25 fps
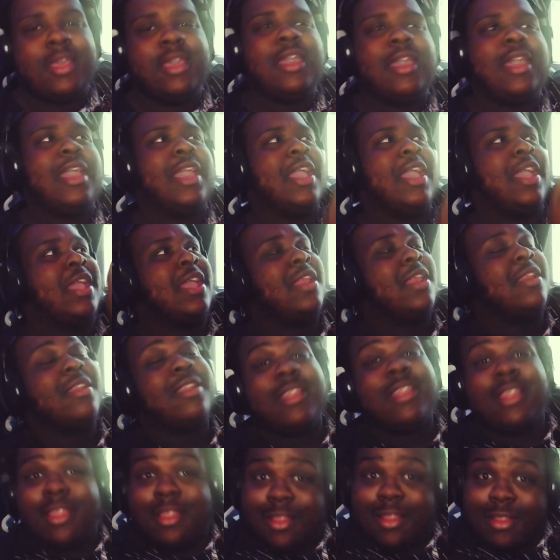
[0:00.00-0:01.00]
and
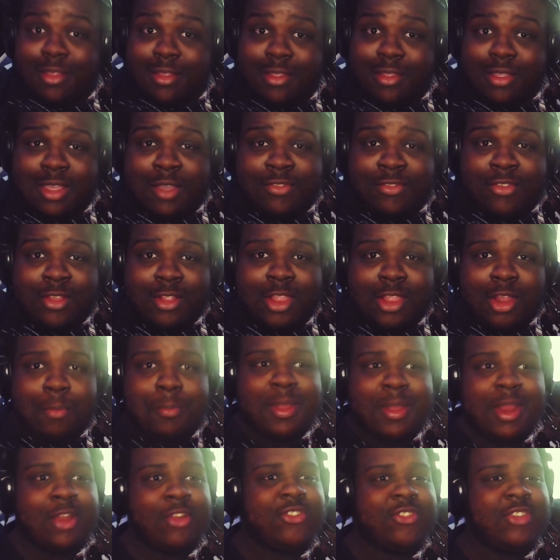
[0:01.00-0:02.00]
gives you a little
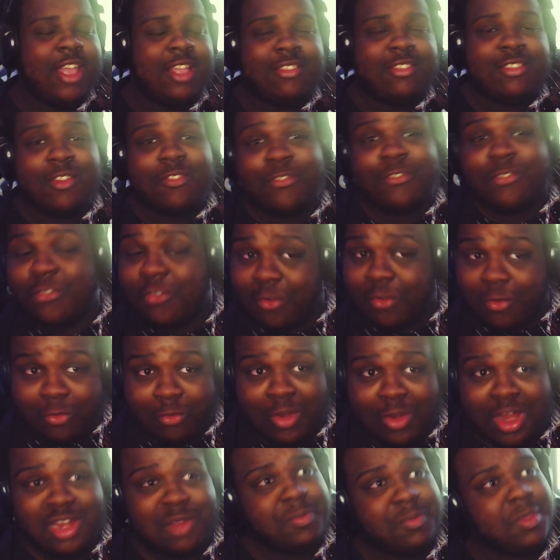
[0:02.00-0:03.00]
better chance of
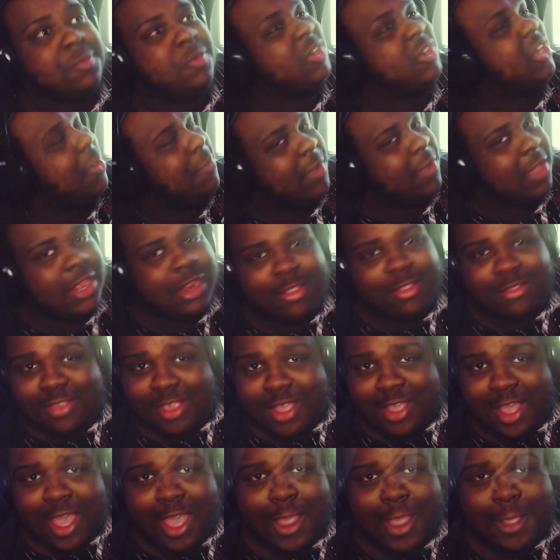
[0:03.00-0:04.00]
random people coming in and saying
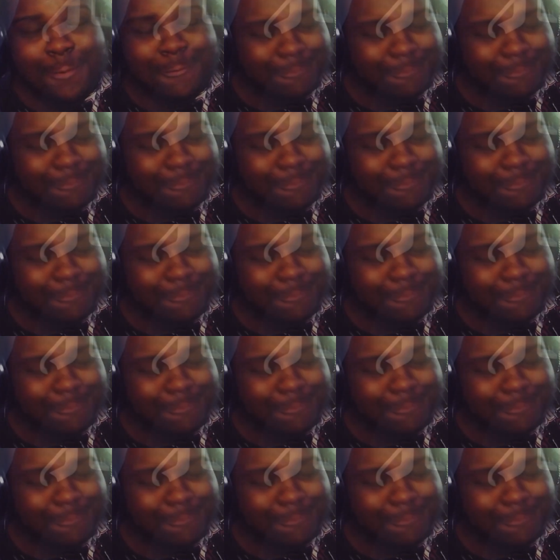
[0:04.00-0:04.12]
hi.